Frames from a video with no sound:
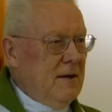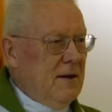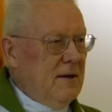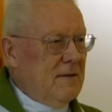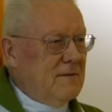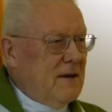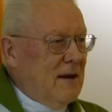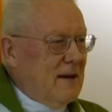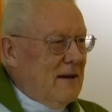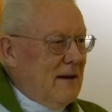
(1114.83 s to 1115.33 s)

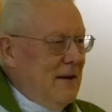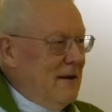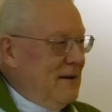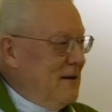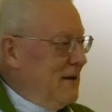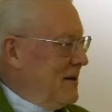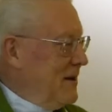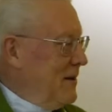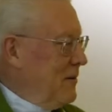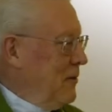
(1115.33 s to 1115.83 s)
If that
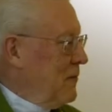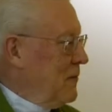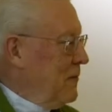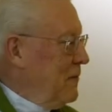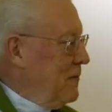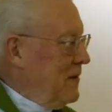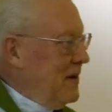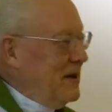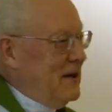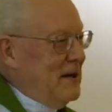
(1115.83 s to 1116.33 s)
lady cannot
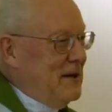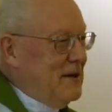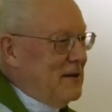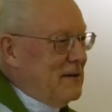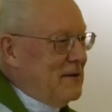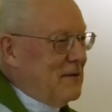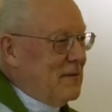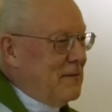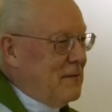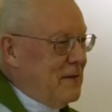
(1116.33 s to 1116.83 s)

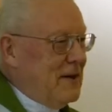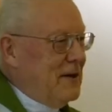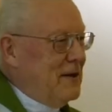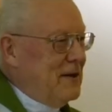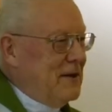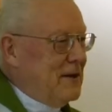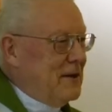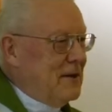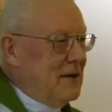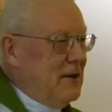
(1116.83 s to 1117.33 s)

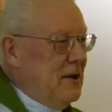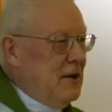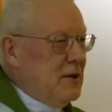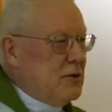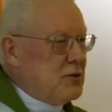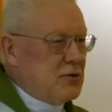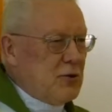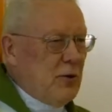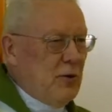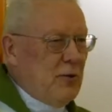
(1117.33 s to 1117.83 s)
freely
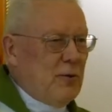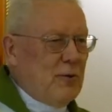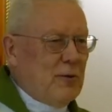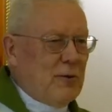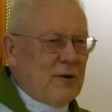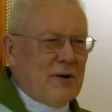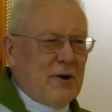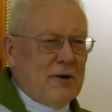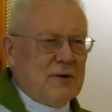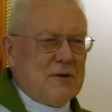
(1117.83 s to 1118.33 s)

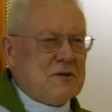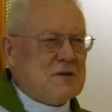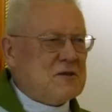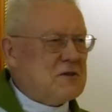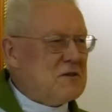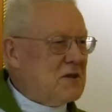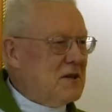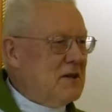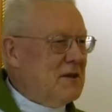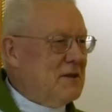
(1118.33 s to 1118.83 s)
show on the
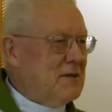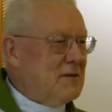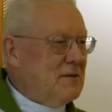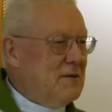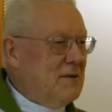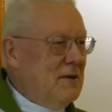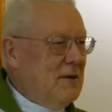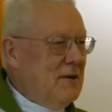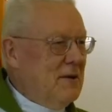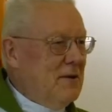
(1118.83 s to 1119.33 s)
street
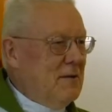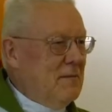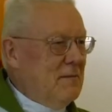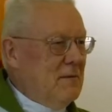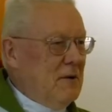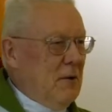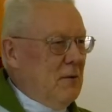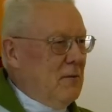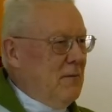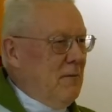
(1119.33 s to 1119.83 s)

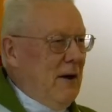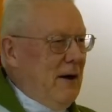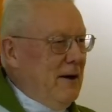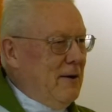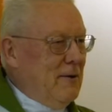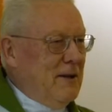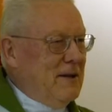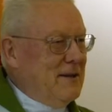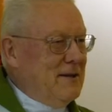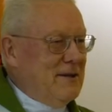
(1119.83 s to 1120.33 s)
without
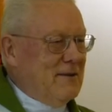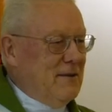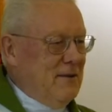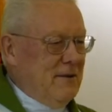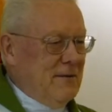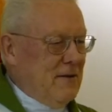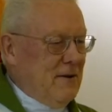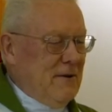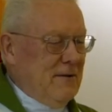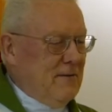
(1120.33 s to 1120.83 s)
violence,
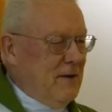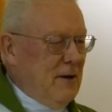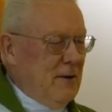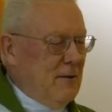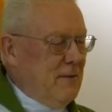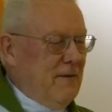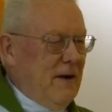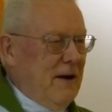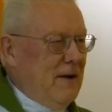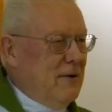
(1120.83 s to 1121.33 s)

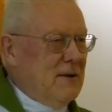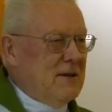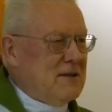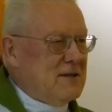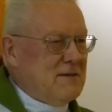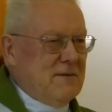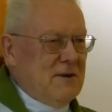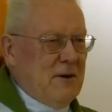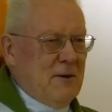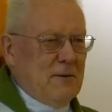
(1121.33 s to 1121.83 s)

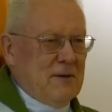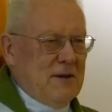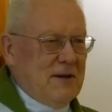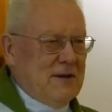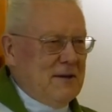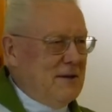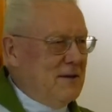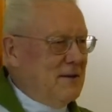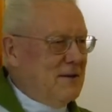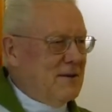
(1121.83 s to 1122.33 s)
without
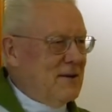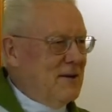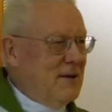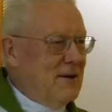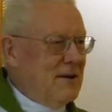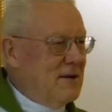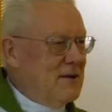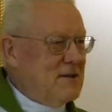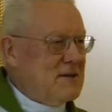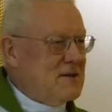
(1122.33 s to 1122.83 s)
any
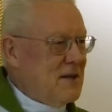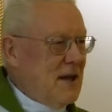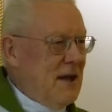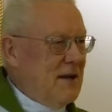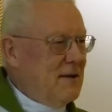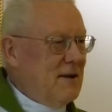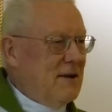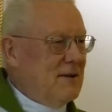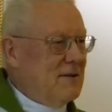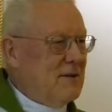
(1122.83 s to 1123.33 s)

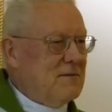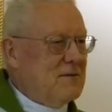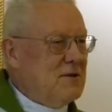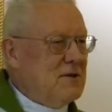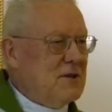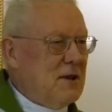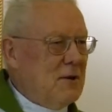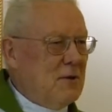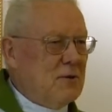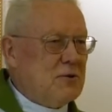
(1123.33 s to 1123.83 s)
scandal, if
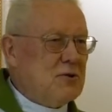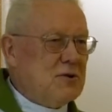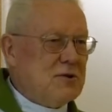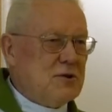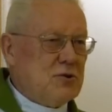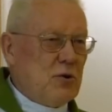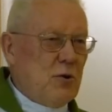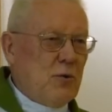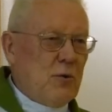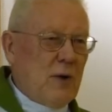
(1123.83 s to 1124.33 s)
she cannot
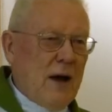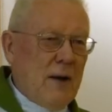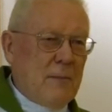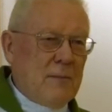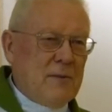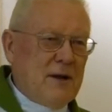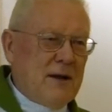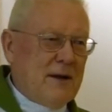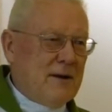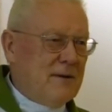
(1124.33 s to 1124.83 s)
show
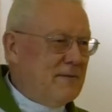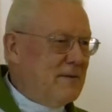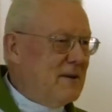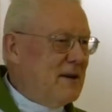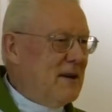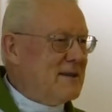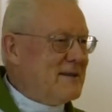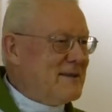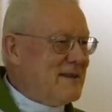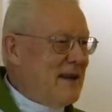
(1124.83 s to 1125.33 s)
up there
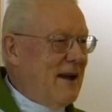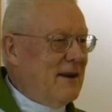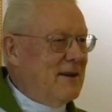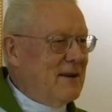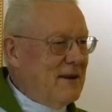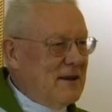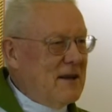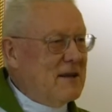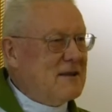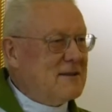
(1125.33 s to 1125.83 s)
with a
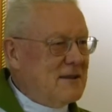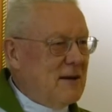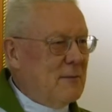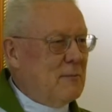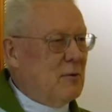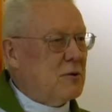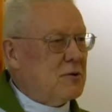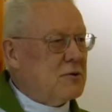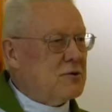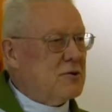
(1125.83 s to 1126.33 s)
sign against
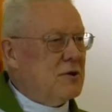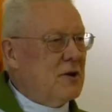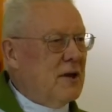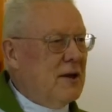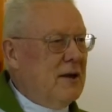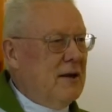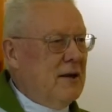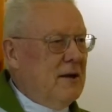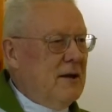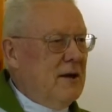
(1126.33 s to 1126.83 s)
abortion,
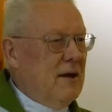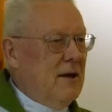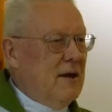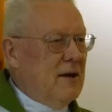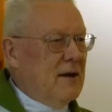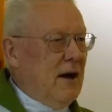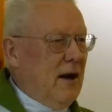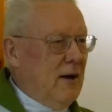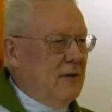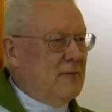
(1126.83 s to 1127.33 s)

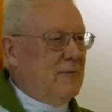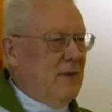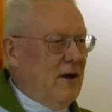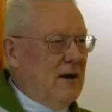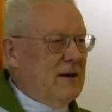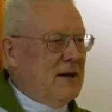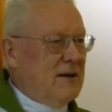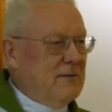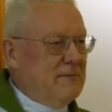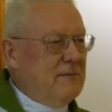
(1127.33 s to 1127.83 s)
how
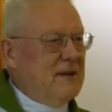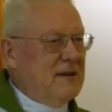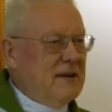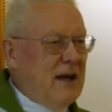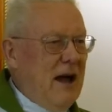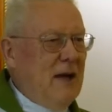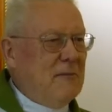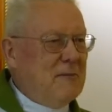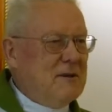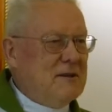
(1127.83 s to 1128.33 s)
far have we
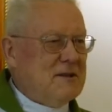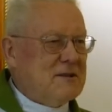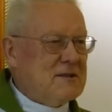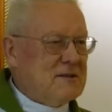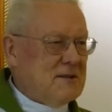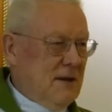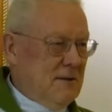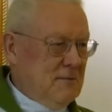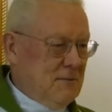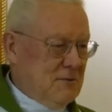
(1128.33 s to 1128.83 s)
come in this
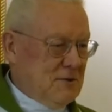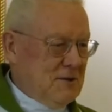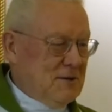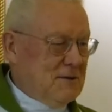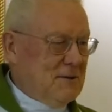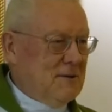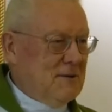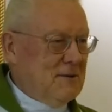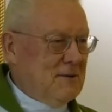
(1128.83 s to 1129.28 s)
country?